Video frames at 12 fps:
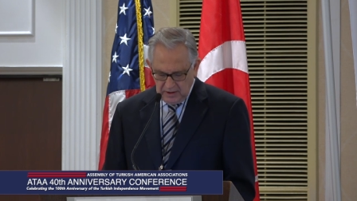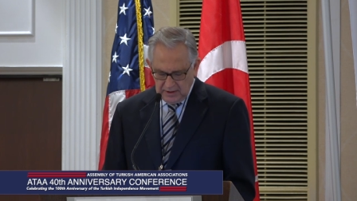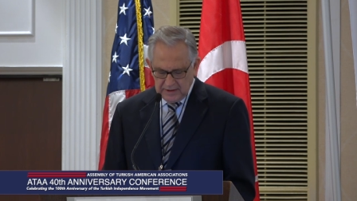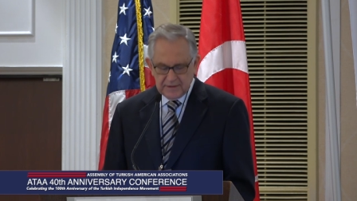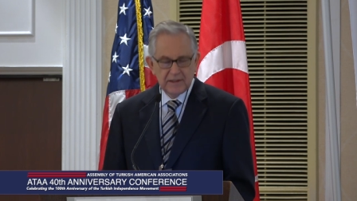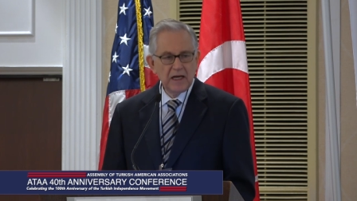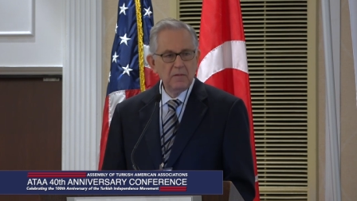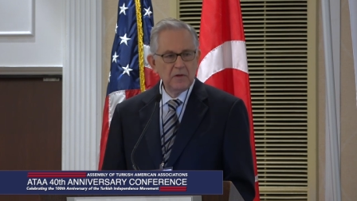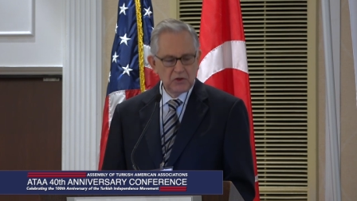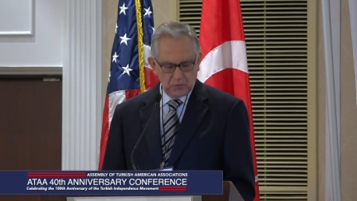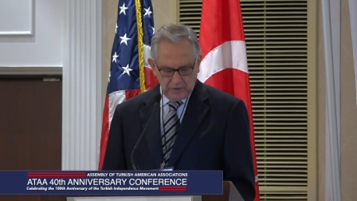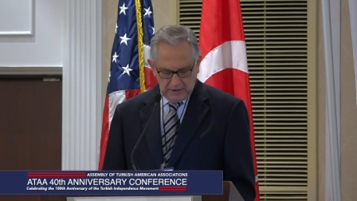
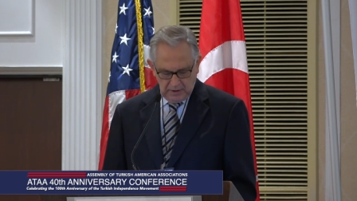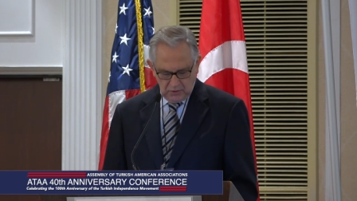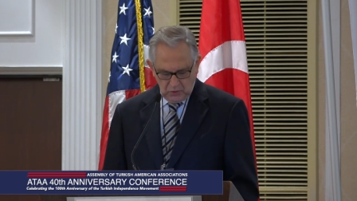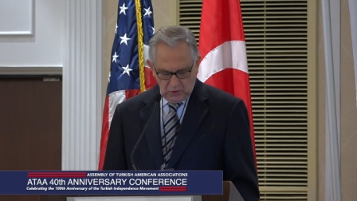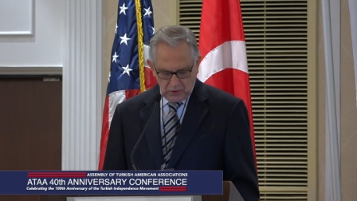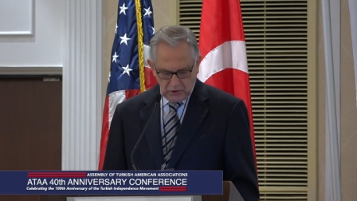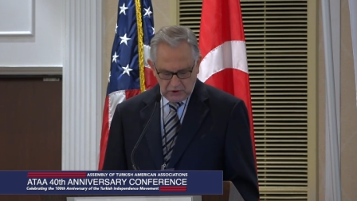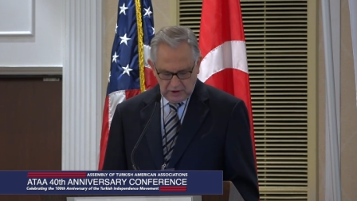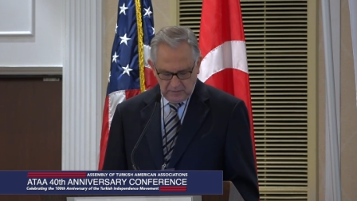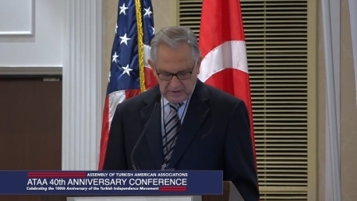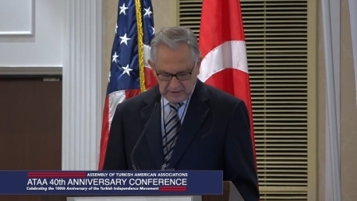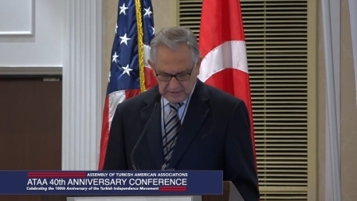established by Turkish
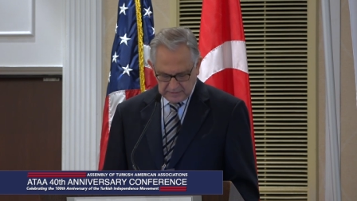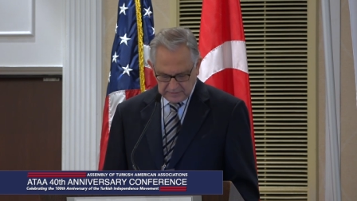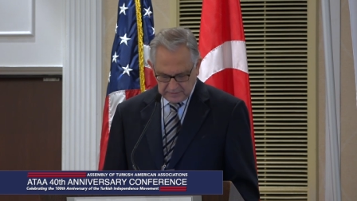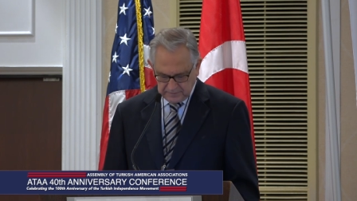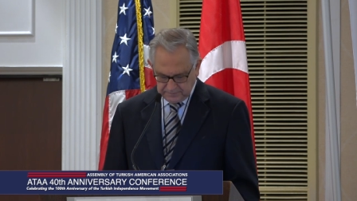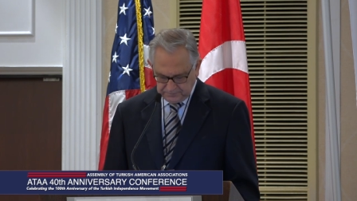Americans